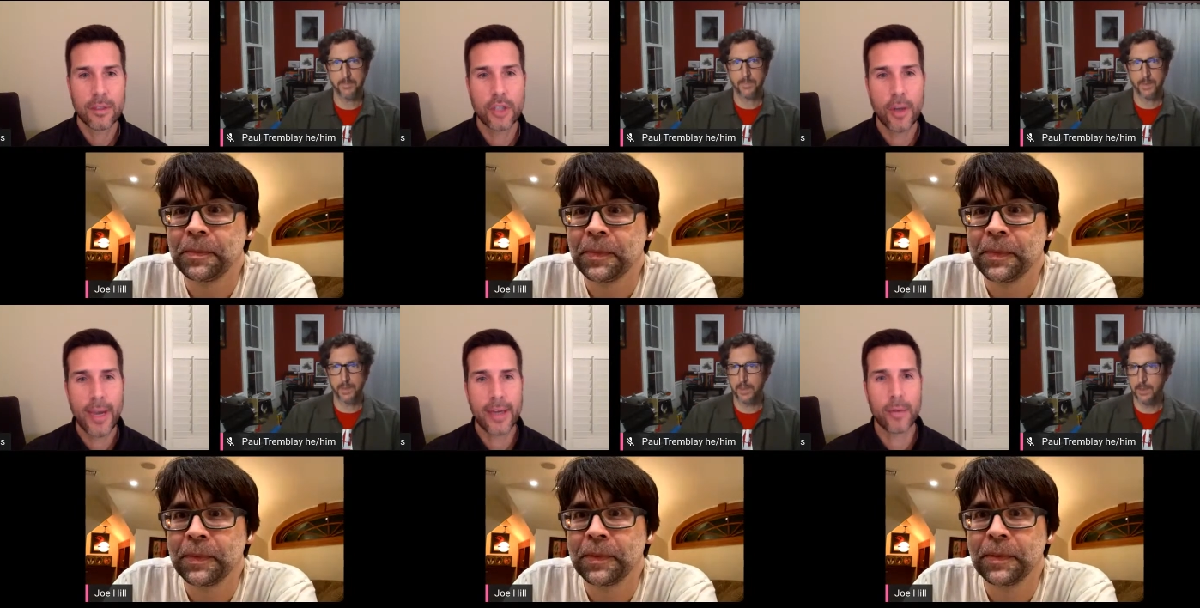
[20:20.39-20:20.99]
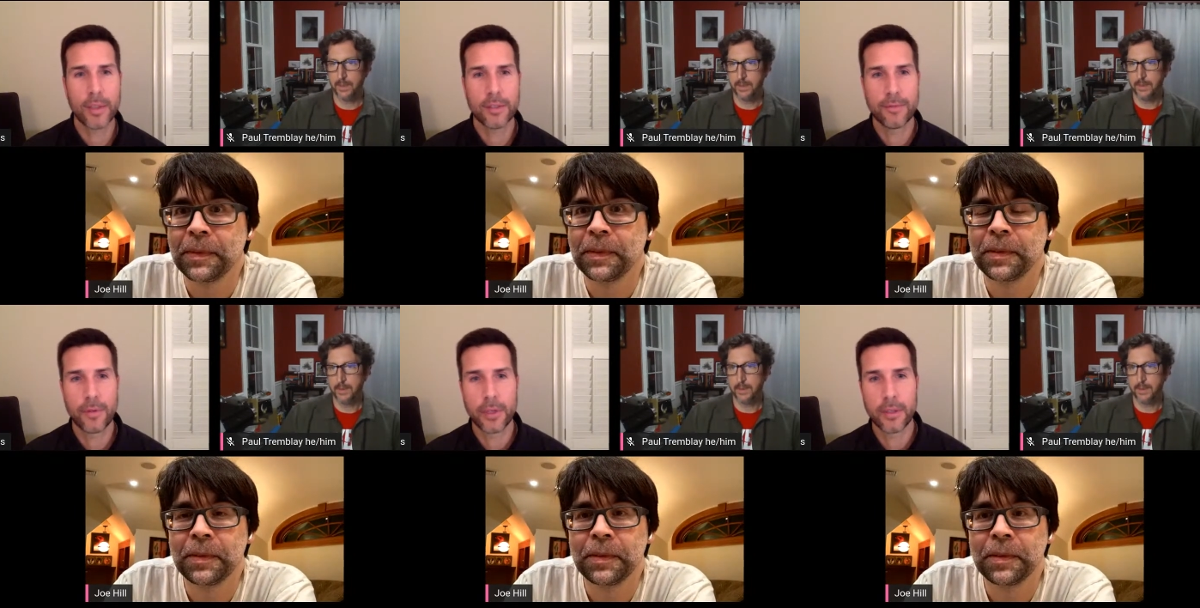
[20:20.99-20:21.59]
Speaker 1: Joe, I had a question
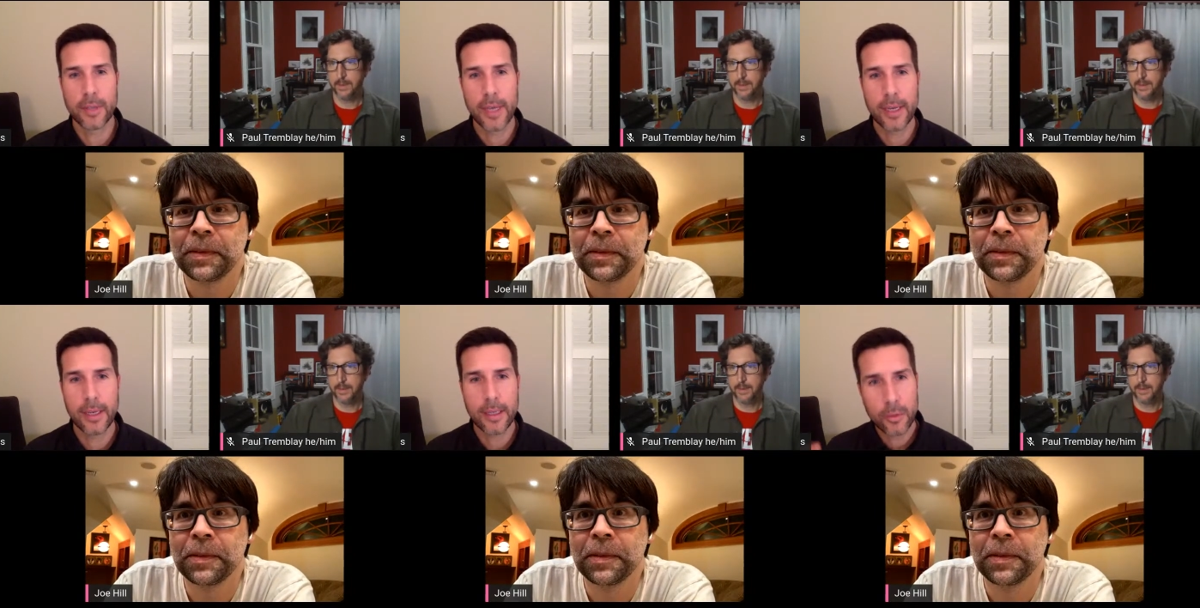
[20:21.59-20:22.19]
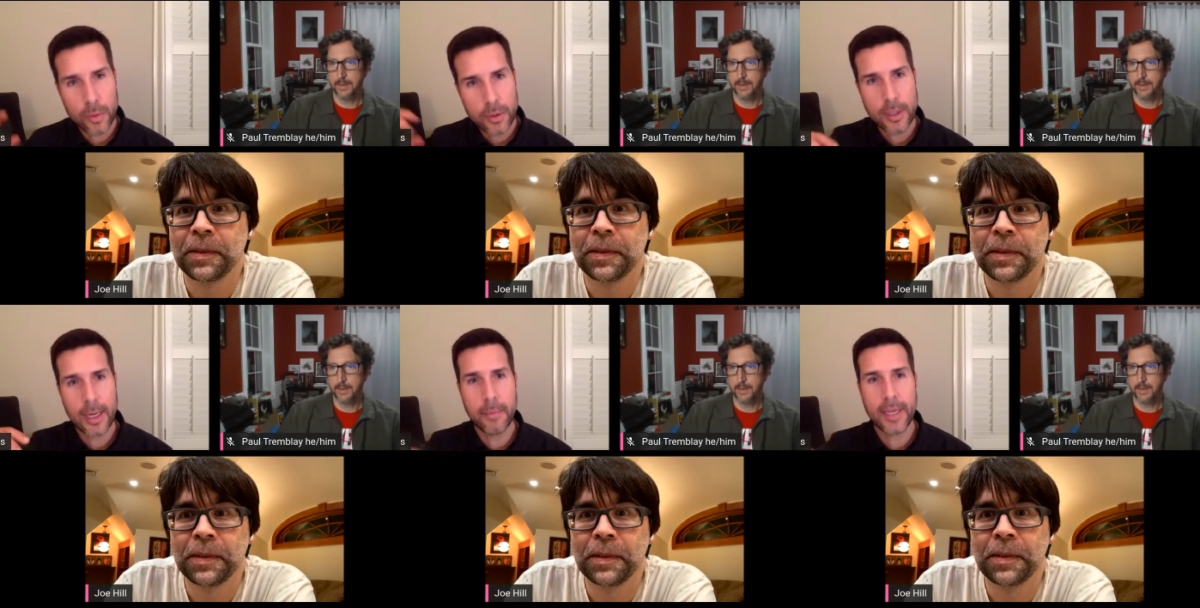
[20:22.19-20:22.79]
for you, and you were
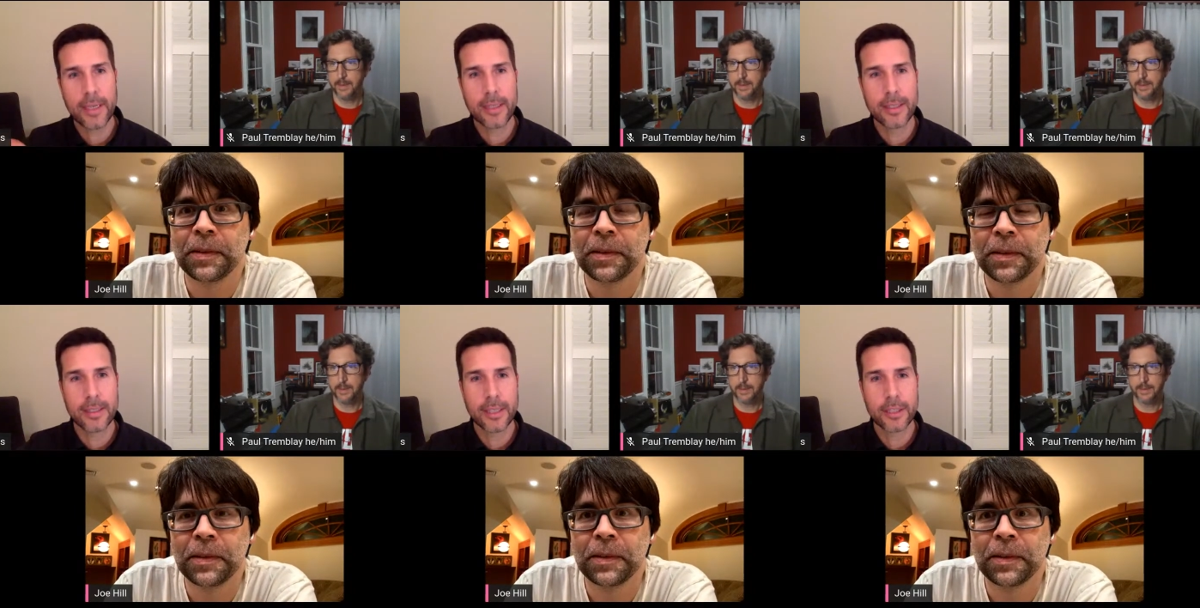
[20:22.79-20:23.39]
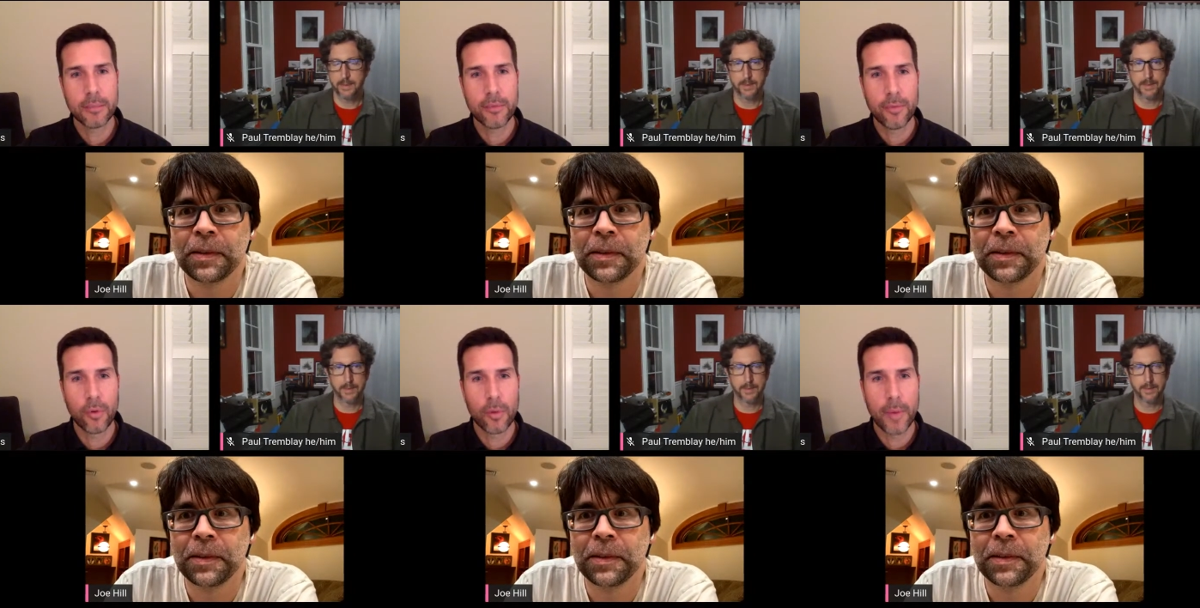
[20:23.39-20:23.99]
kind of making a distinction
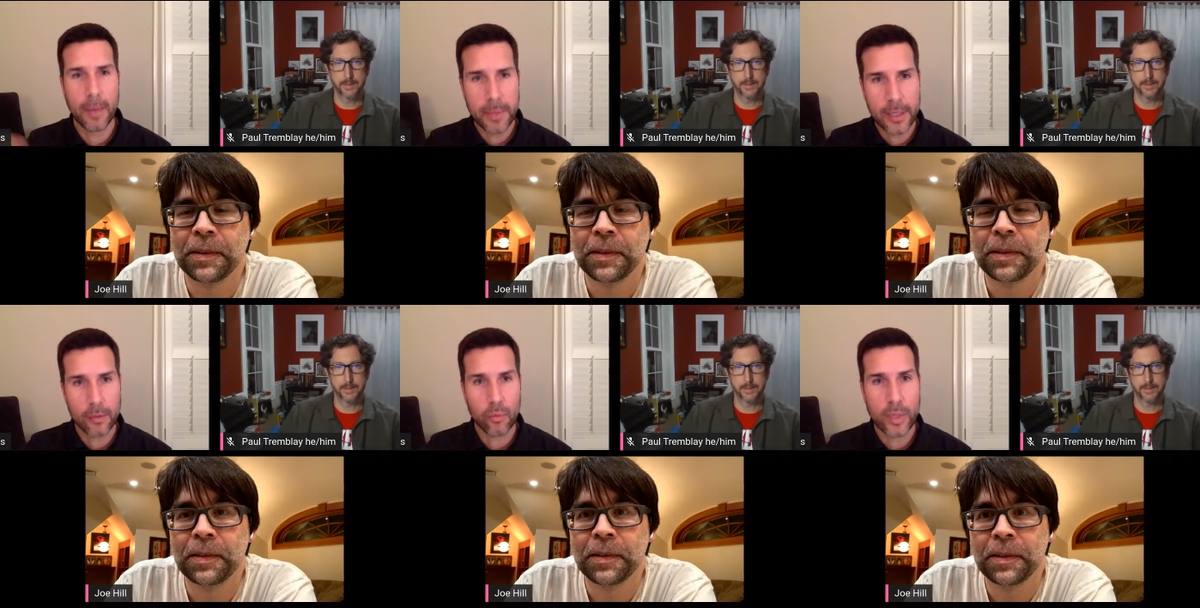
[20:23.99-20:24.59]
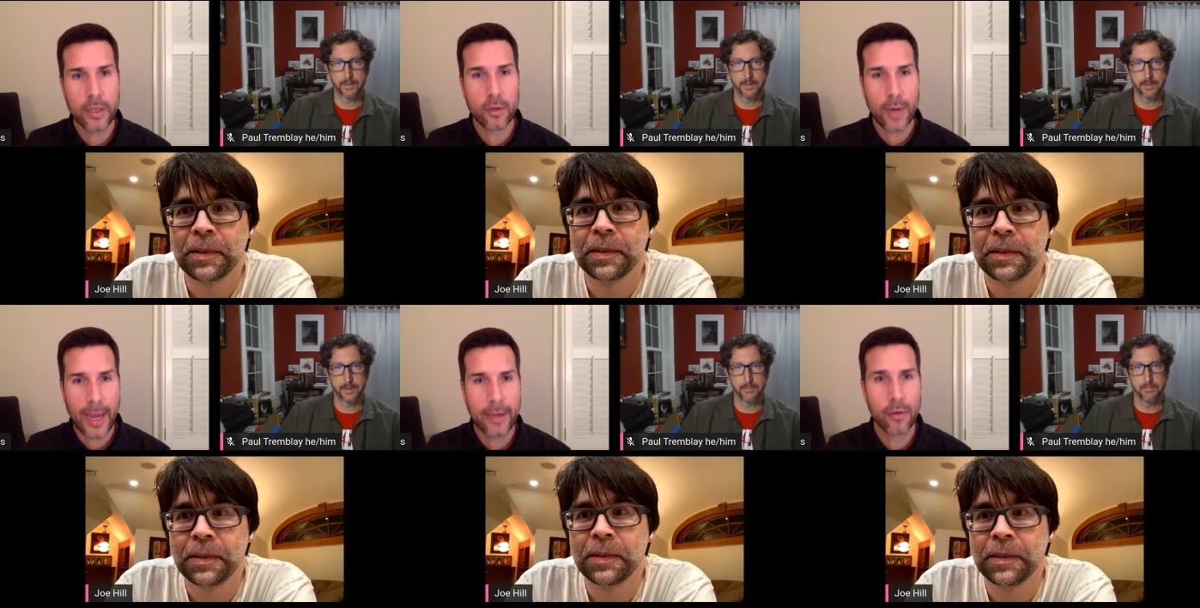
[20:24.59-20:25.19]
before about being a reader
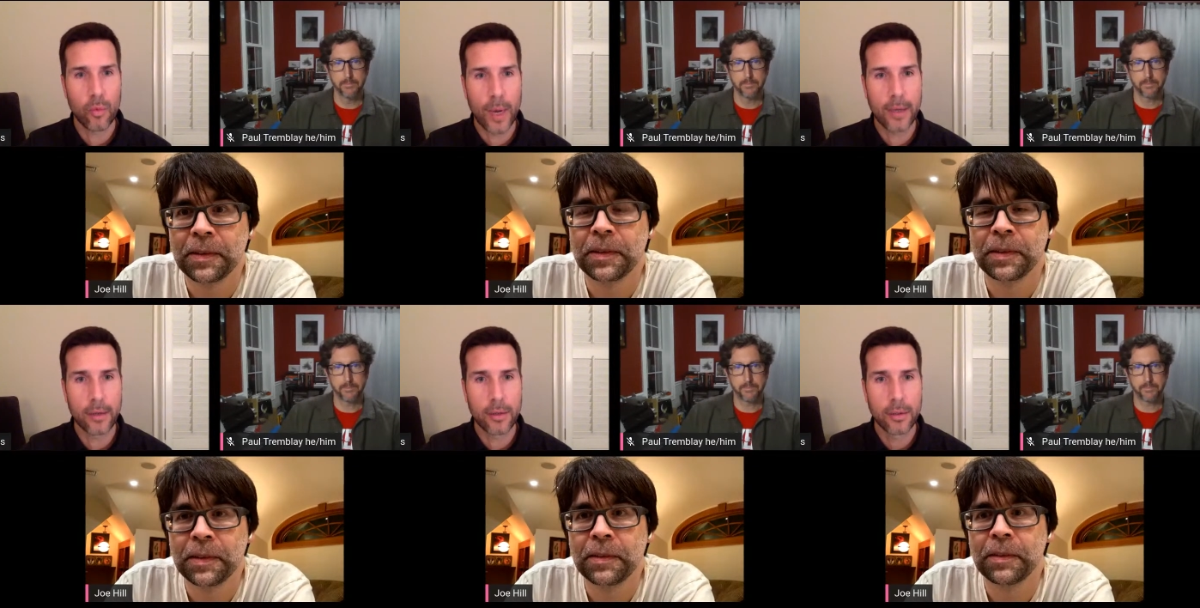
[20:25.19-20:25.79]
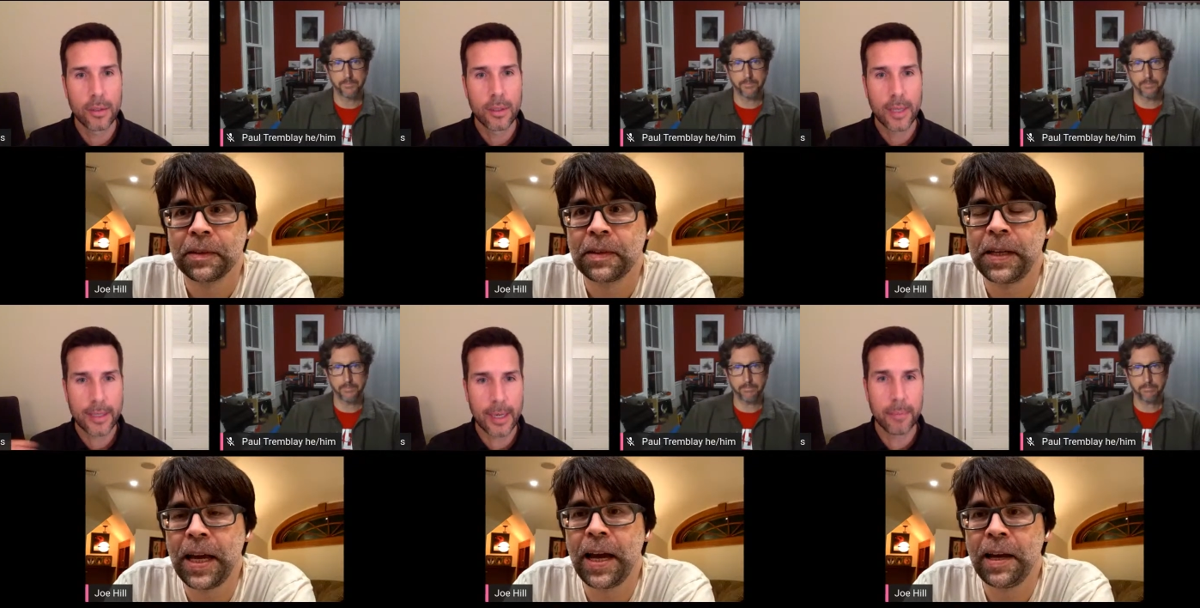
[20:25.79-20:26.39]
and a writer,
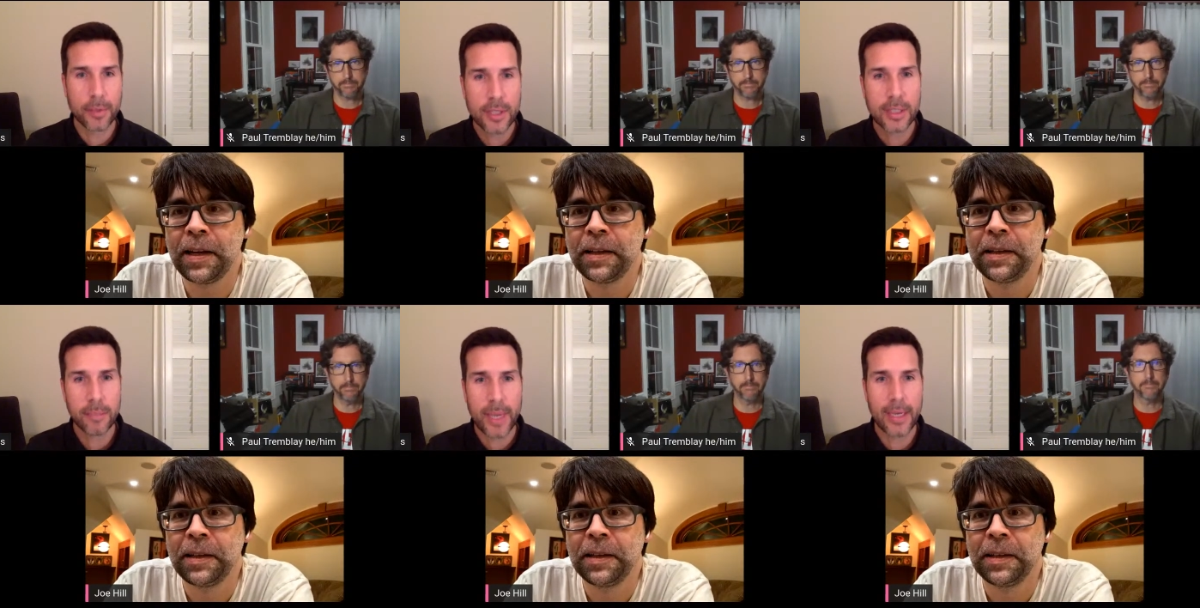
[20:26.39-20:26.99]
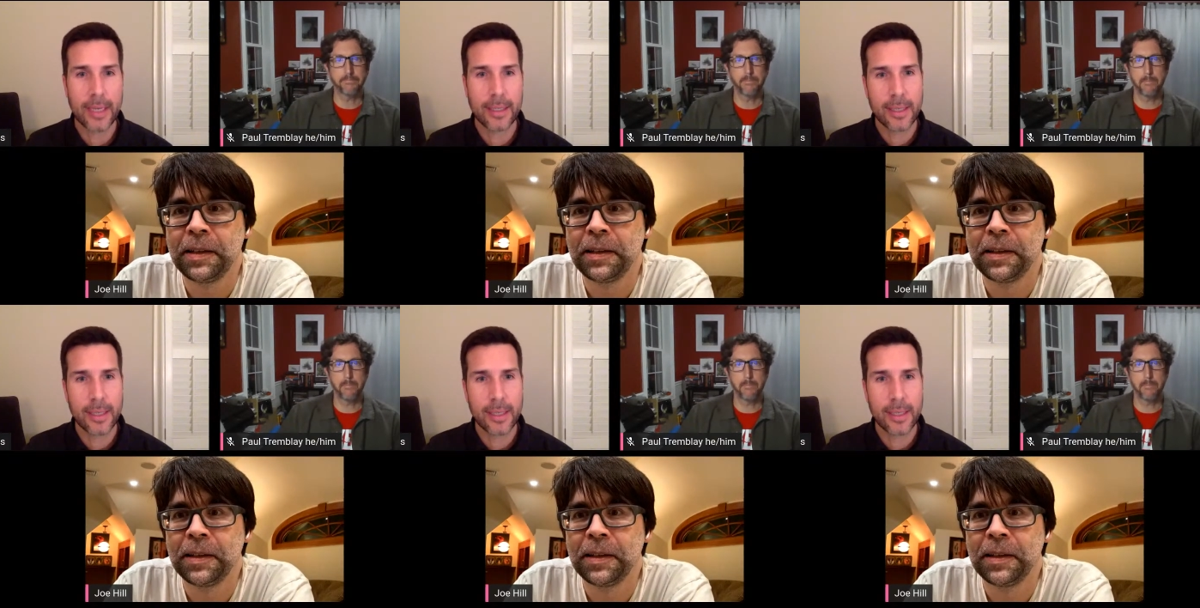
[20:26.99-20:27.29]
and kind yeah. of participating